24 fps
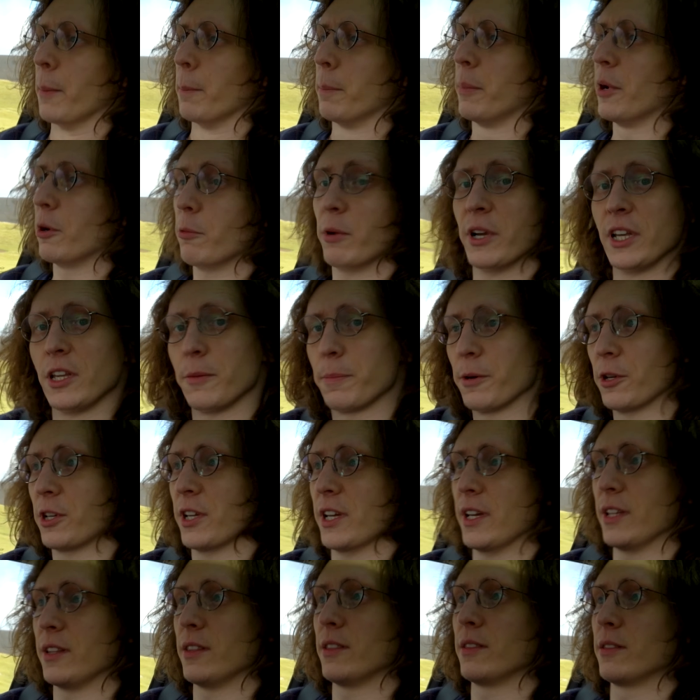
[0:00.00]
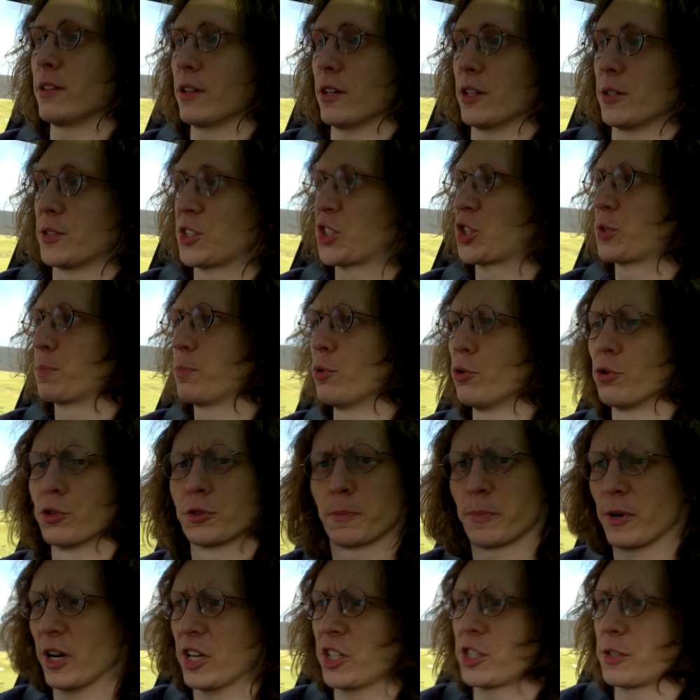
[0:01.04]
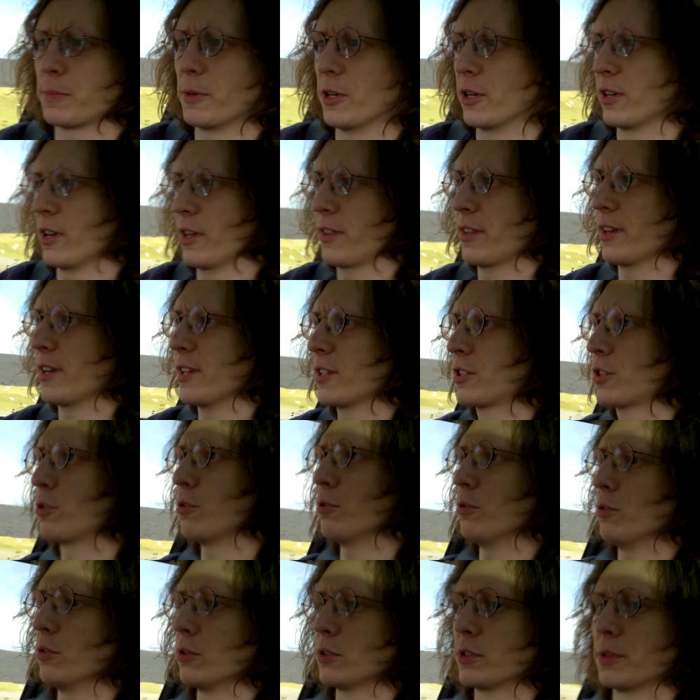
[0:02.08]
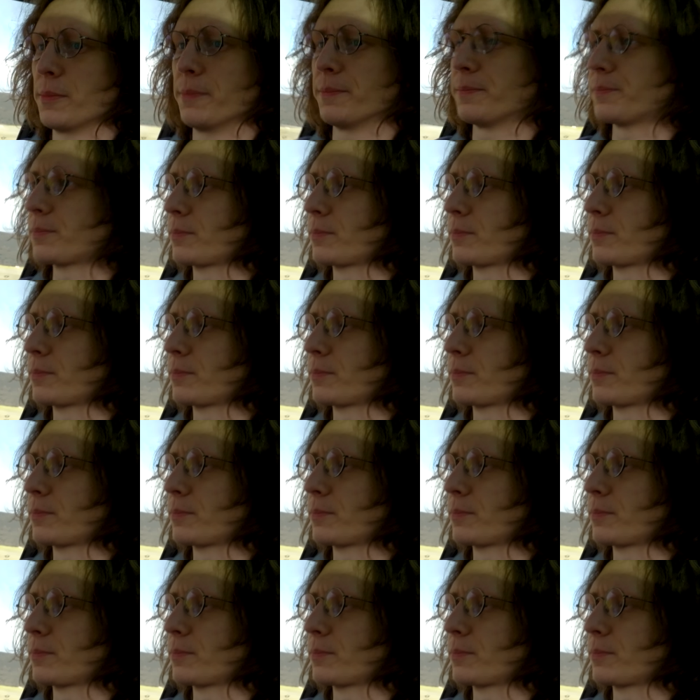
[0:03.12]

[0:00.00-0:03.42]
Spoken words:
But when you put it in the Sport Plus mode, I think it's called,